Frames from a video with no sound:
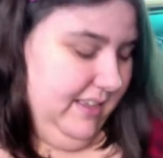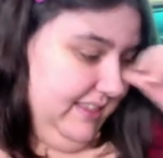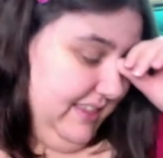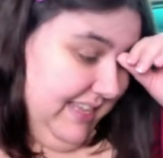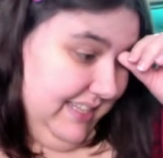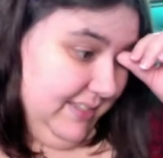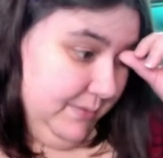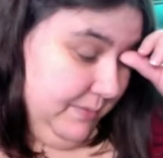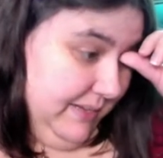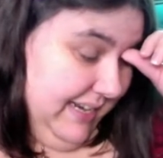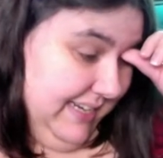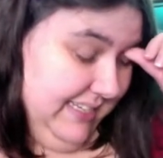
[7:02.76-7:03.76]
that's
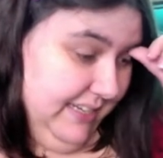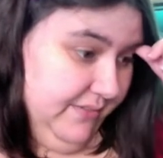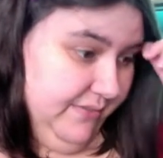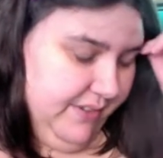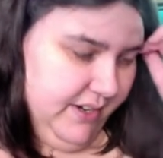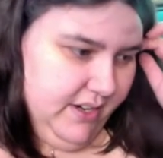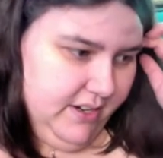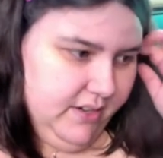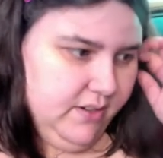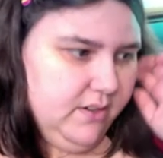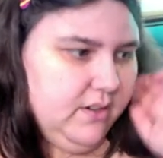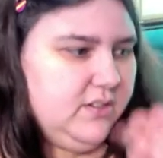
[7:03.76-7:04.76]
what I did for
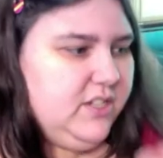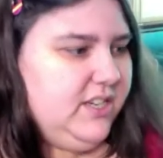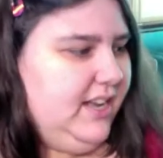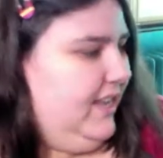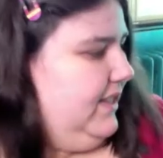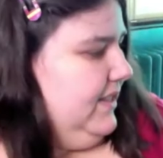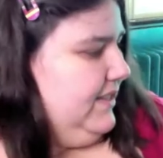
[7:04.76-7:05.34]
crocheting